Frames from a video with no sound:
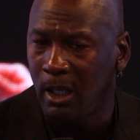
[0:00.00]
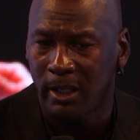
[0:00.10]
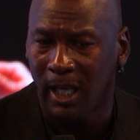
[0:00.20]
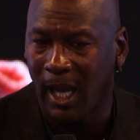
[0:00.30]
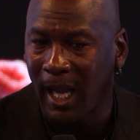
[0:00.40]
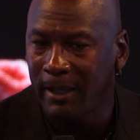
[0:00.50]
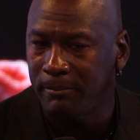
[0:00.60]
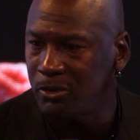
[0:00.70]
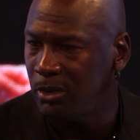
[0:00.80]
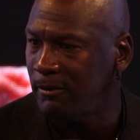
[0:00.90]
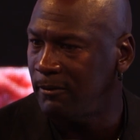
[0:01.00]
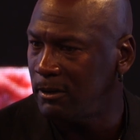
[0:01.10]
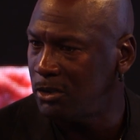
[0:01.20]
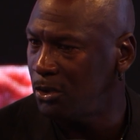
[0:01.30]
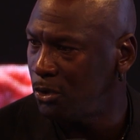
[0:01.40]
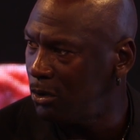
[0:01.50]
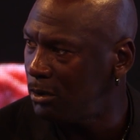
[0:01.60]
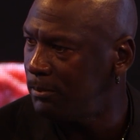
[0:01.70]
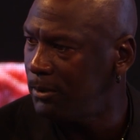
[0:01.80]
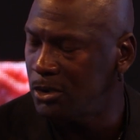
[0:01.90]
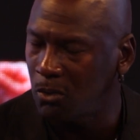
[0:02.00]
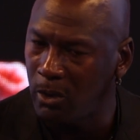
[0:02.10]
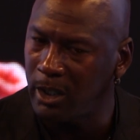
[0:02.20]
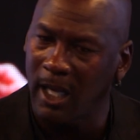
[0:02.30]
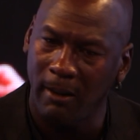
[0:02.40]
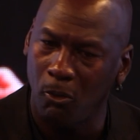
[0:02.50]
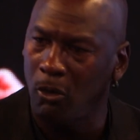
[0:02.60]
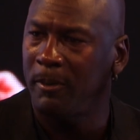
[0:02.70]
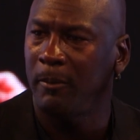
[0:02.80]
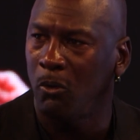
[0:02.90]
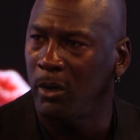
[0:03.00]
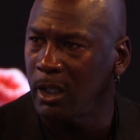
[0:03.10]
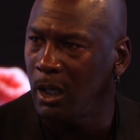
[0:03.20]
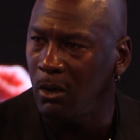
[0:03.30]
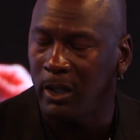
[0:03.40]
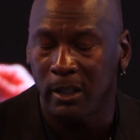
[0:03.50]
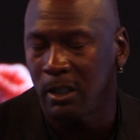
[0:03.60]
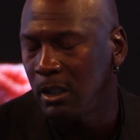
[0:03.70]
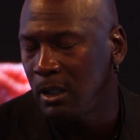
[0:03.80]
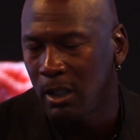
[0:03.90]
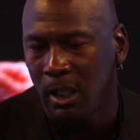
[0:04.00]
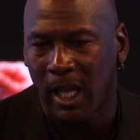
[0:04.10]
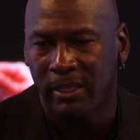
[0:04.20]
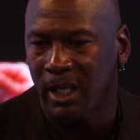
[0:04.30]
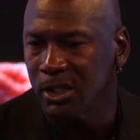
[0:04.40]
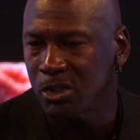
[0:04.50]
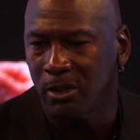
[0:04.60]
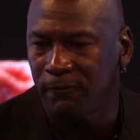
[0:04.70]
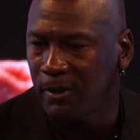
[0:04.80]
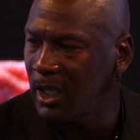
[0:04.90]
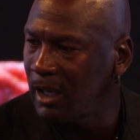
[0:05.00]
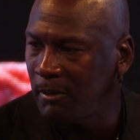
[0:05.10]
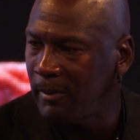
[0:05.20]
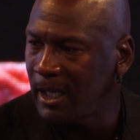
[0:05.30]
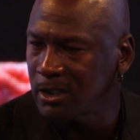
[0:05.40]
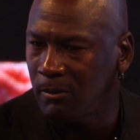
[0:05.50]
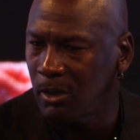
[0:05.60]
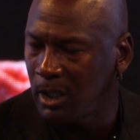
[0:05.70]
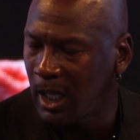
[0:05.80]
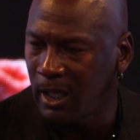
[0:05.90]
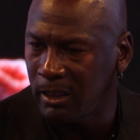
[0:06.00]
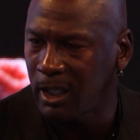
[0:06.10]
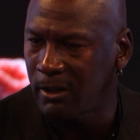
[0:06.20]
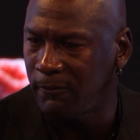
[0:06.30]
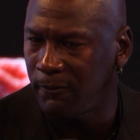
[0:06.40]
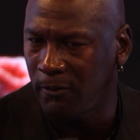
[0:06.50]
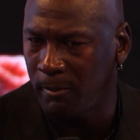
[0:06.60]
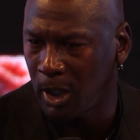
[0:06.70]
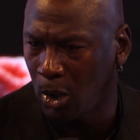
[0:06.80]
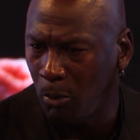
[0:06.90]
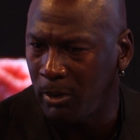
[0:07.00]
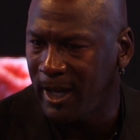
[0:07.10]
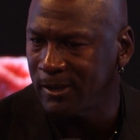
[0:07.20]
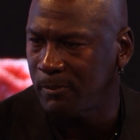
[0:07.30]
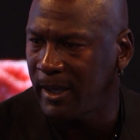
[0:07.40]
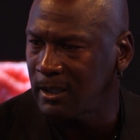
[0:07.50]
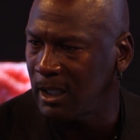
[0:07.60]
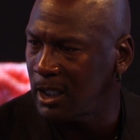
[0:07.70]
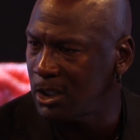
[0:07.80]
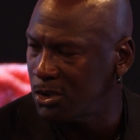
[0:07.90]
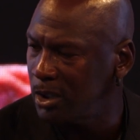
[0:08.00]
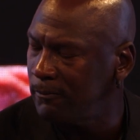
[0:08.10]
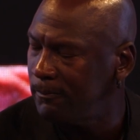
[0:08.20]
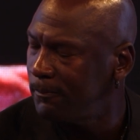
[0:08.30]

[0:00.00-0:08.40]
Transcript: that hype to Europe, to where now more people want to go. And I think it's good for the game of basketball, and I think from a global aspect, I think it's good.